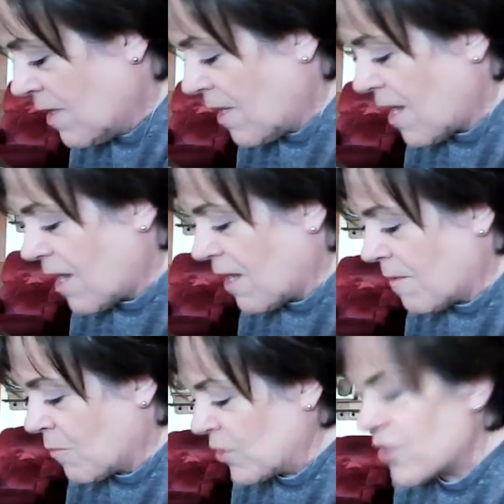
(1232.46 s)

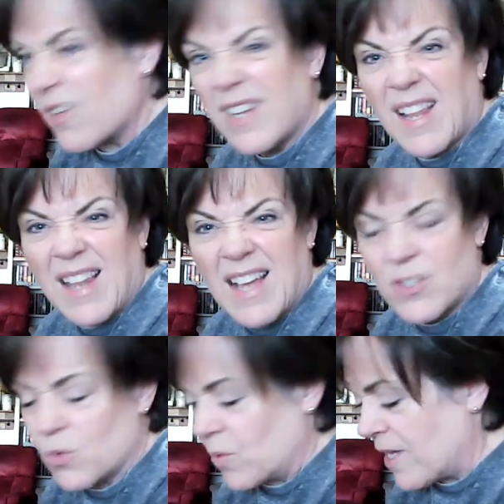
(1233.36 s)
We started it
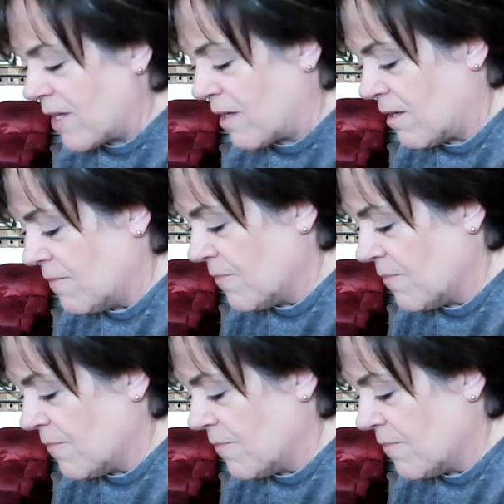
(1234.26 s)
last week.